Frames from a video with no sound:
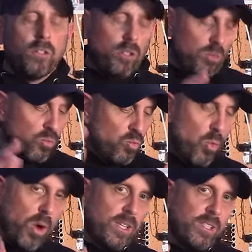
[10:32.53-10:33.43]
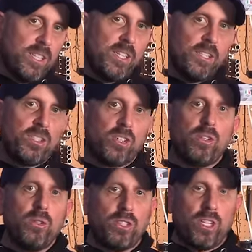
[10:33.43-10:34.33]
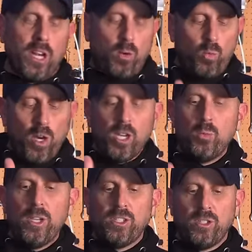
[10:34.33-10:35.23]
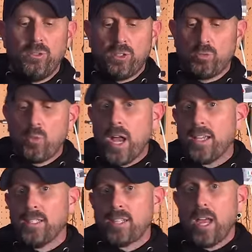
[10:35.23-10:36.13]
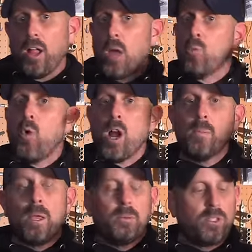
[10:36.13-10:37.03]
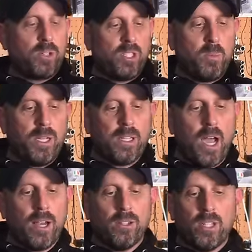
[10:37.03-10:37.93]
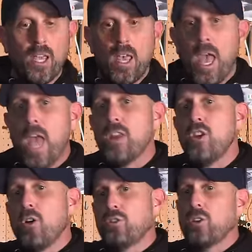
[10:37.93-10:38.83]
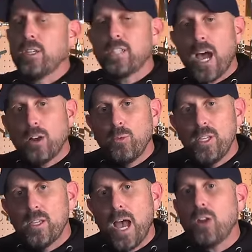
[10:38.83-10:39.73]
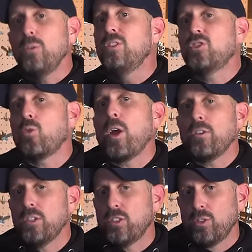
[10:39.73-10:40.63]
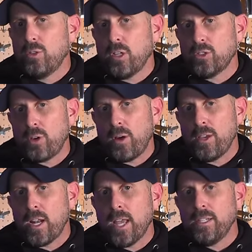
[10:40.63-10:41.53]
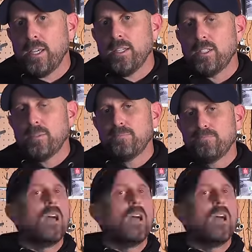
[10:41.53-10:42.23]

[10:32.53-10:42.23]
So what is the solution here? What can we do to reconcile, I want to be able to trust my tires, and no trust? How do we square these two contrarian ideas?